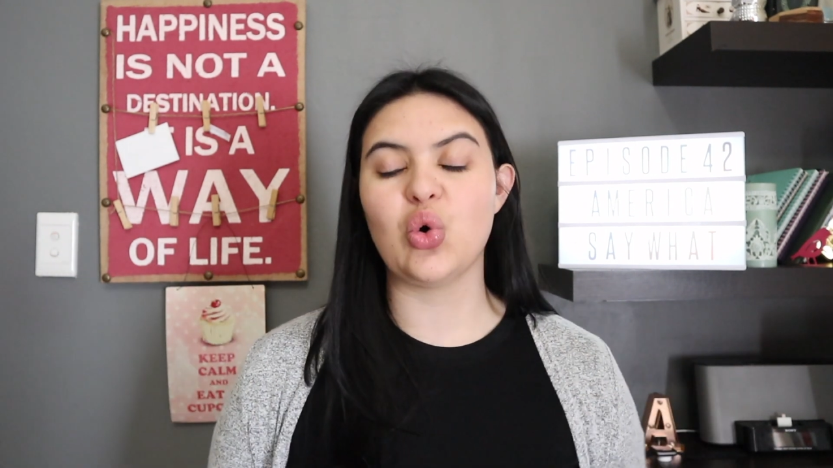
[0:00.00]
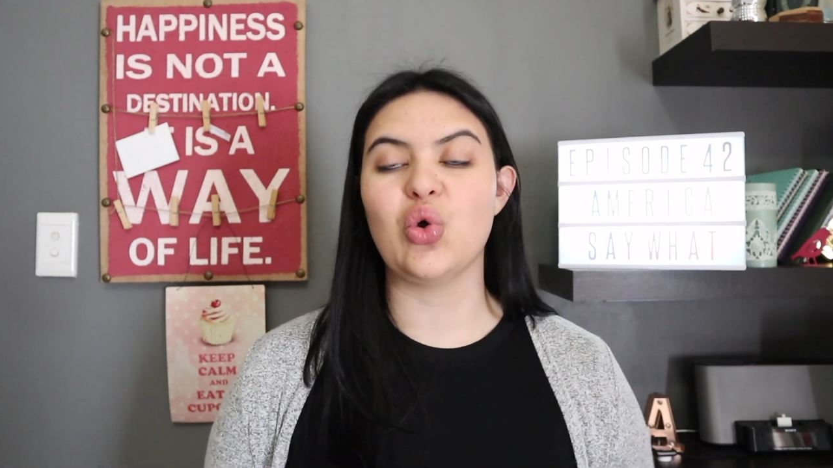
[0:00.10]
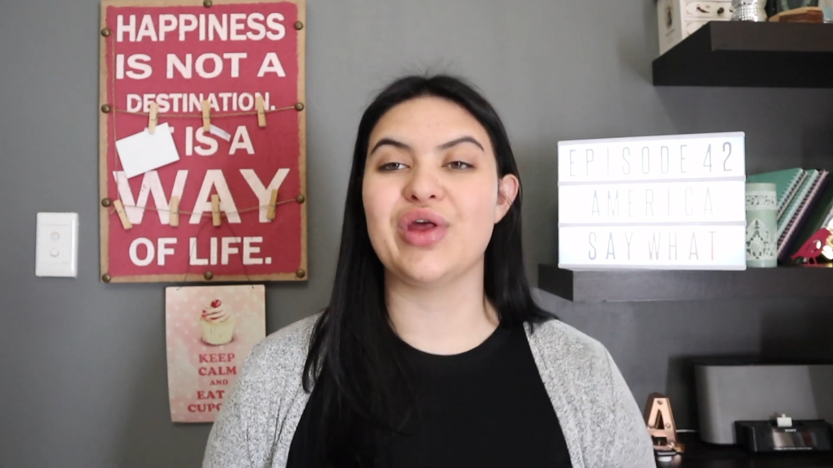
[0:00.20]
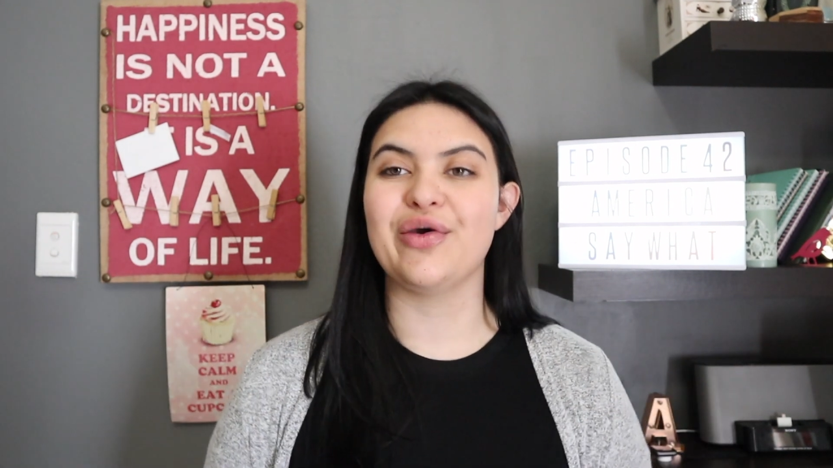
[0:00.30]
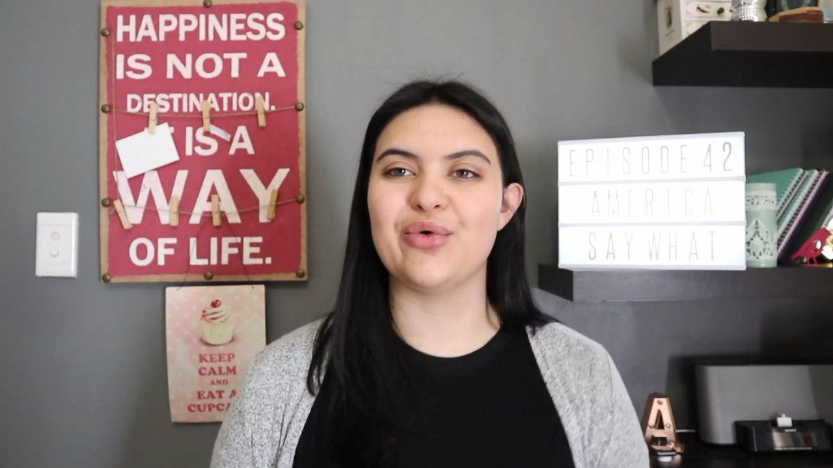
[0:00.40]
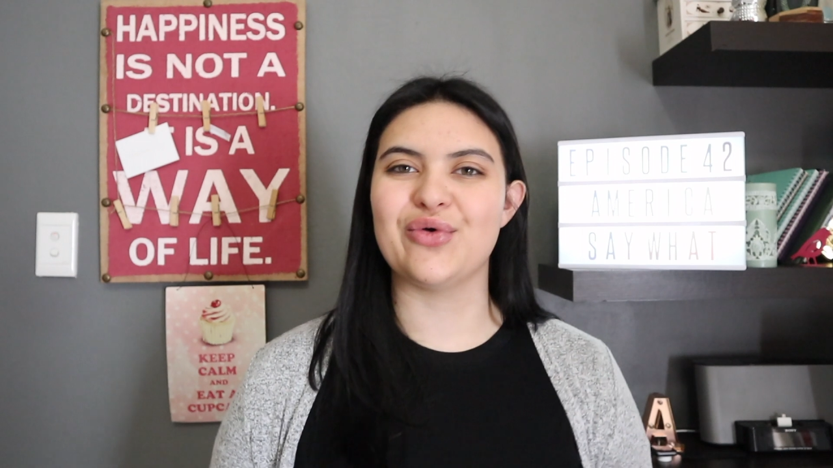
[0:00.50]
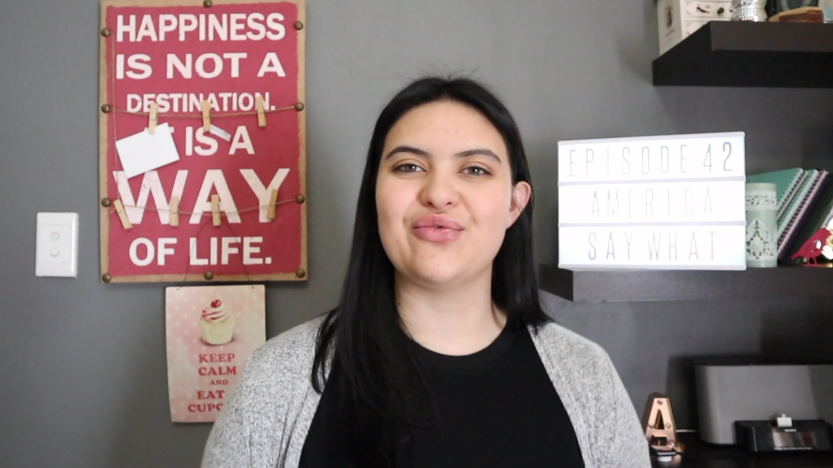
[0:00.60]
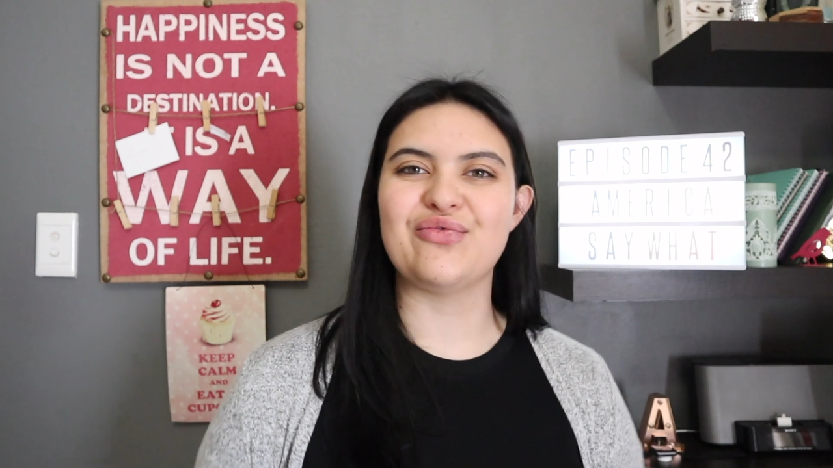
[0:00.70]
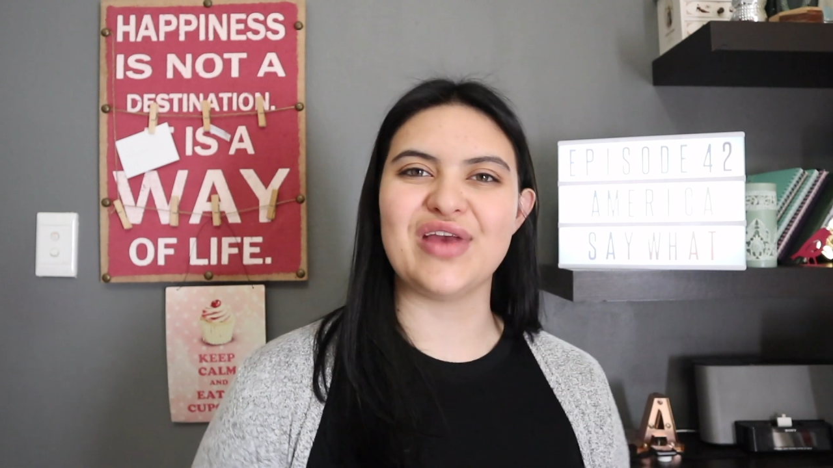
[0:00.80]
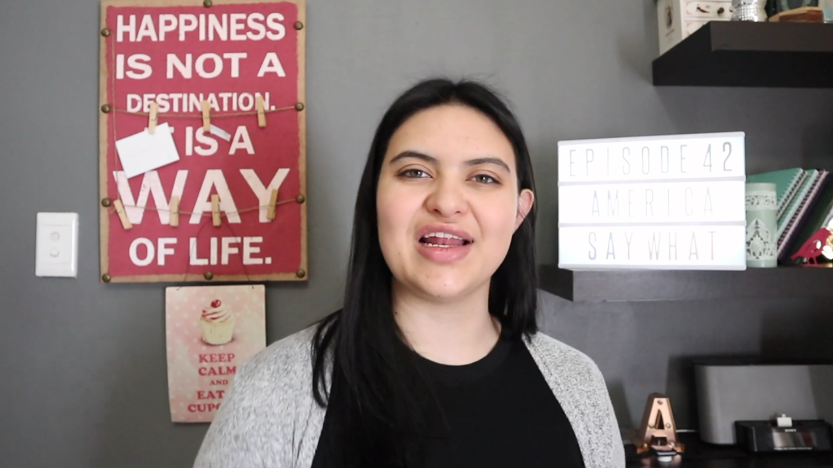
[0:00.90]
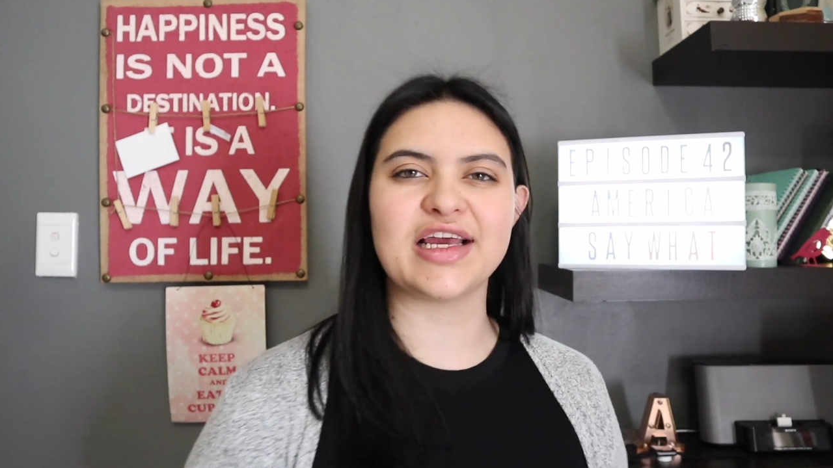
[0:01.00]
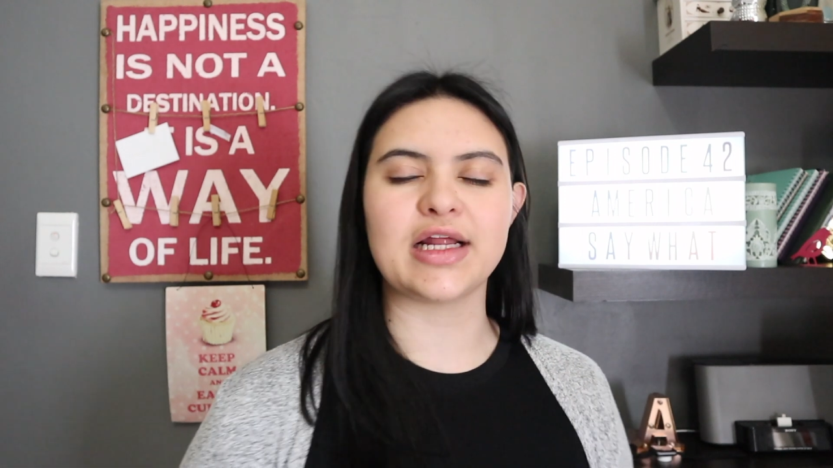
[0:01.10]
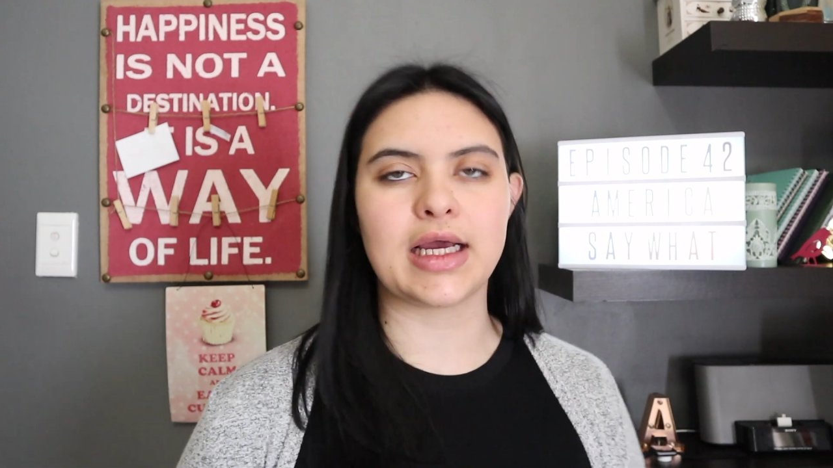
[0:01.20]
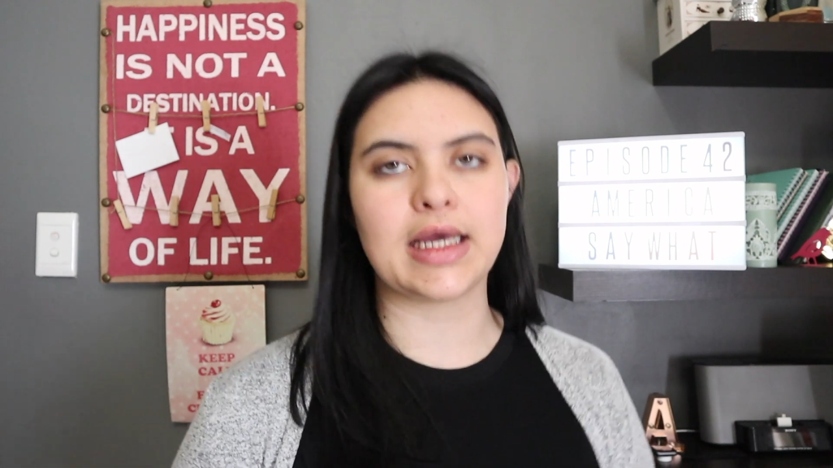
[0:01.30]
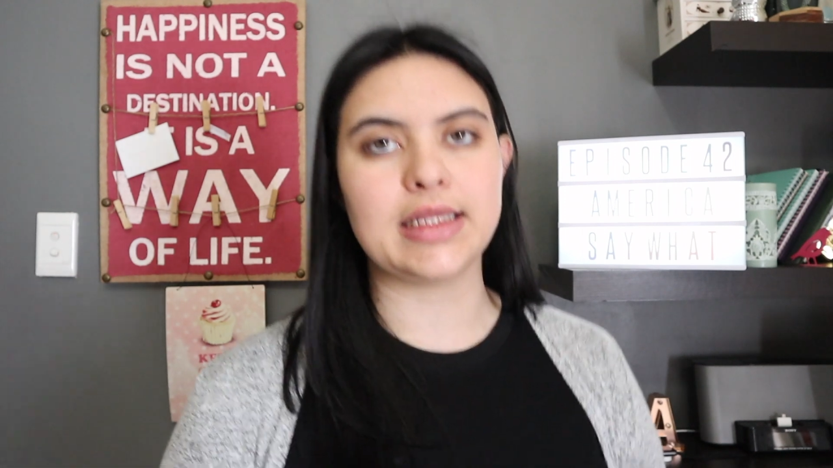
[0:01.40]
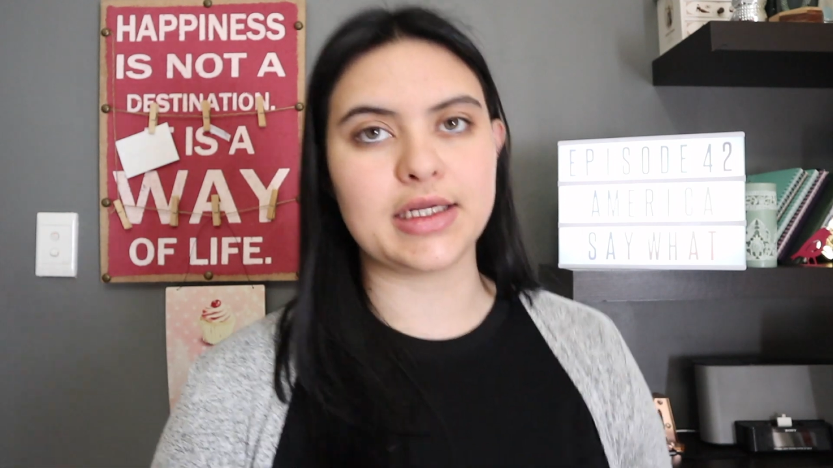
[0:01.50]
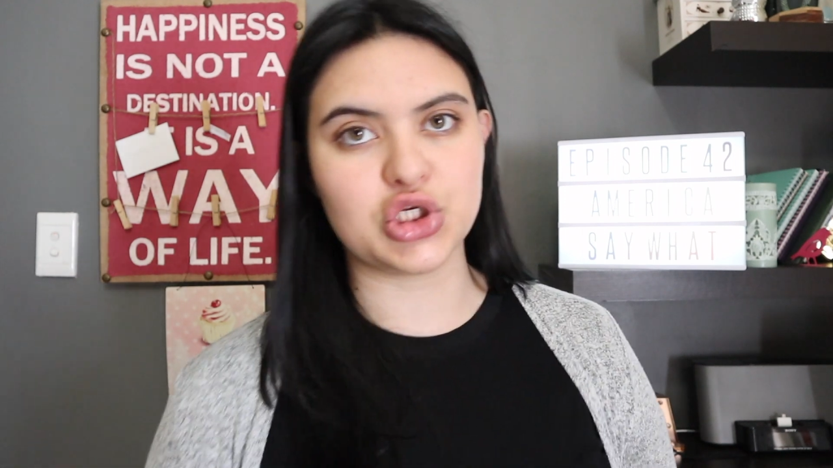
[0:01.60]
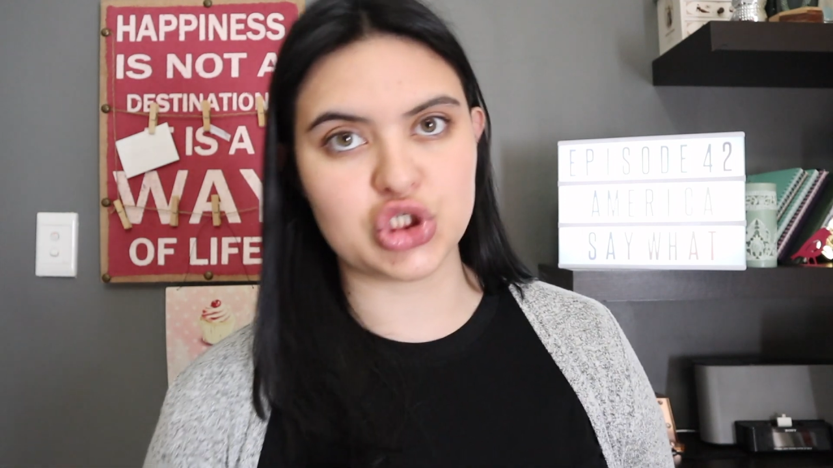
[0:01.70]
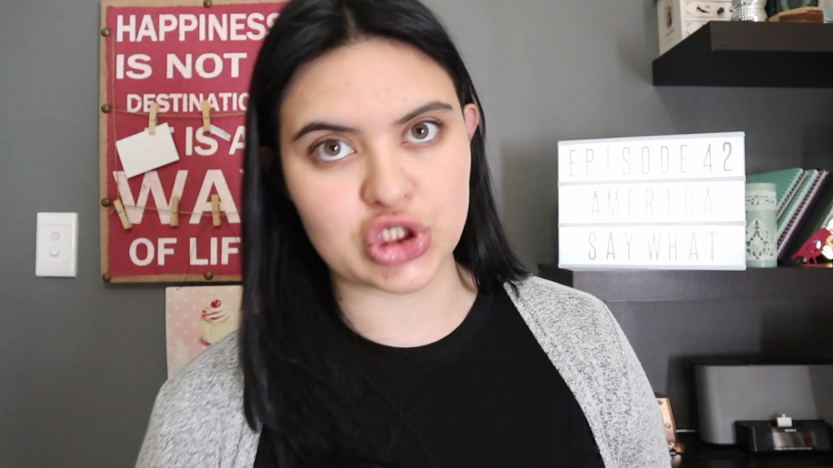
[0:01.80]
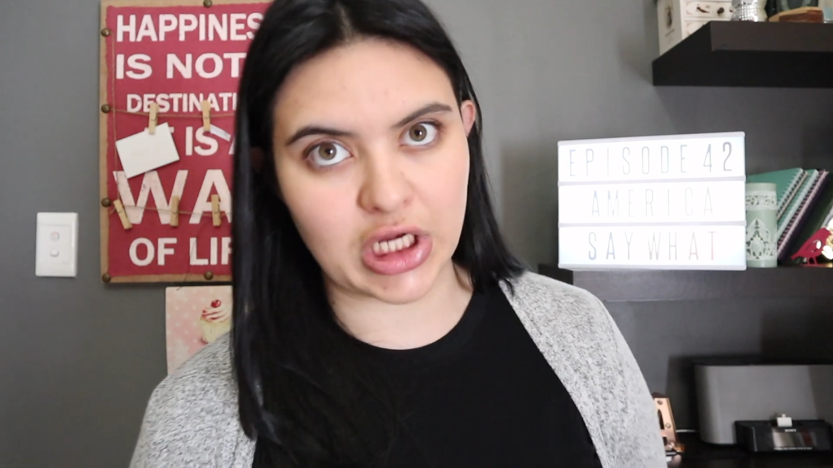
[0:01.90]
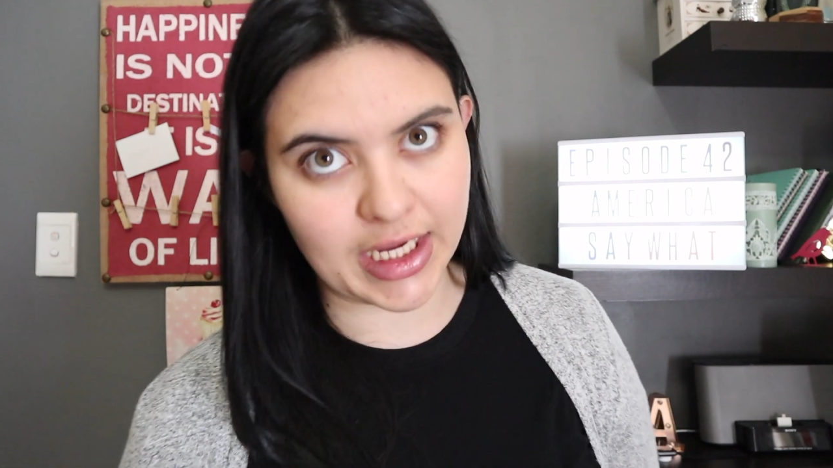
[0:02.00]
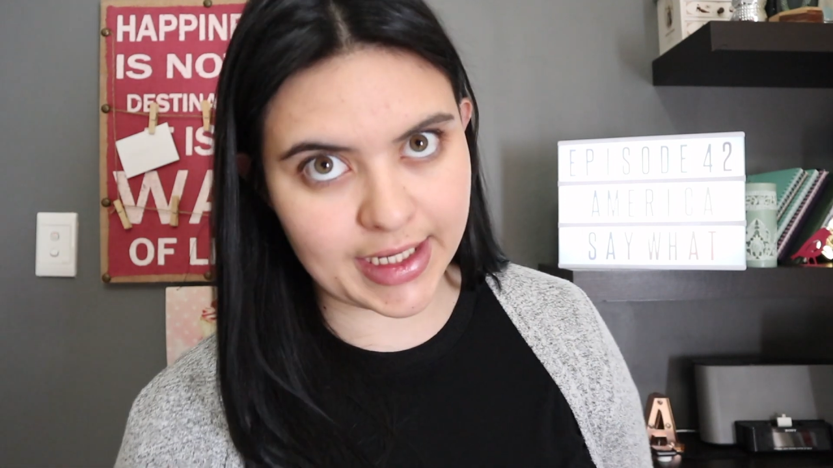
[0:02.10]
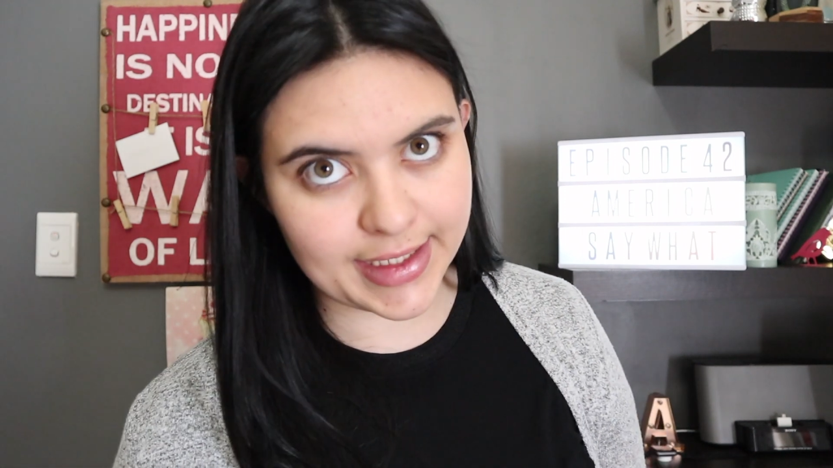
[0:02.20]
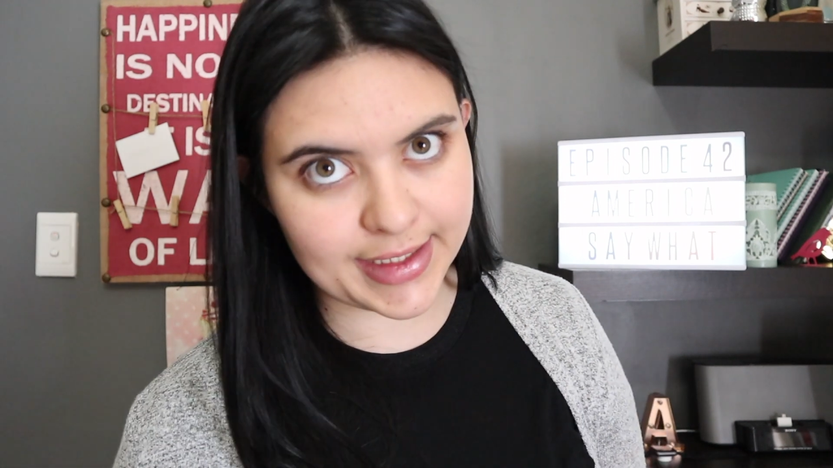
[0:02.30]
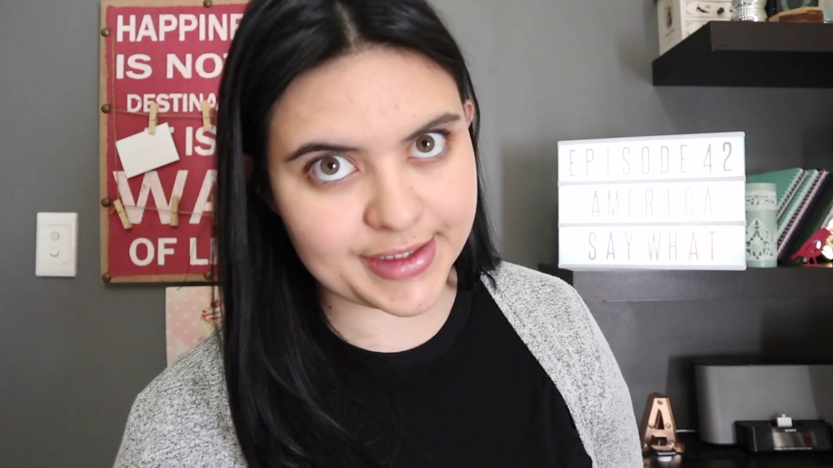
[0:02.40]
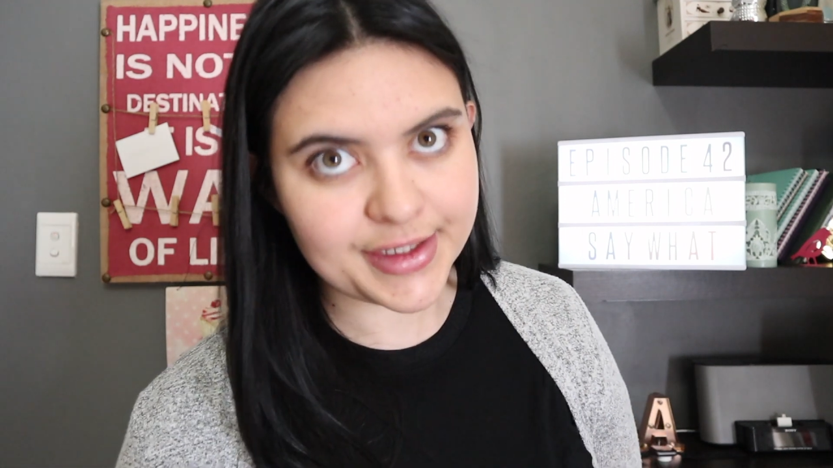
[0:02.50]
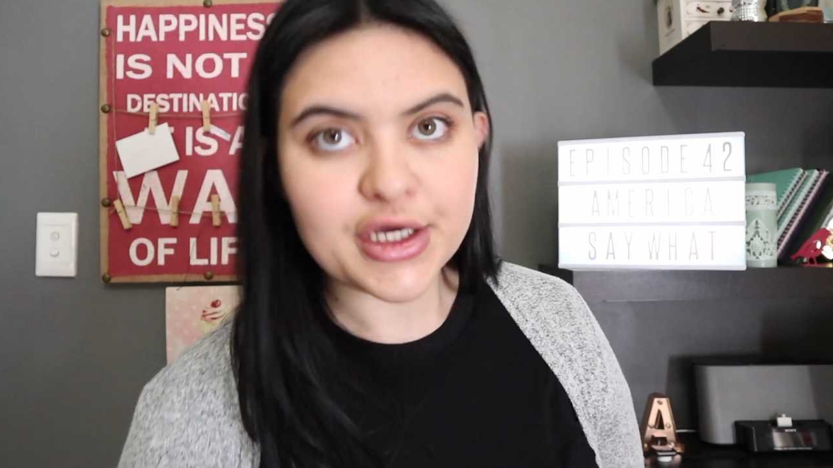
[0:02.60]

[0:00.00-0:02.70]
or they were feeling like a little shy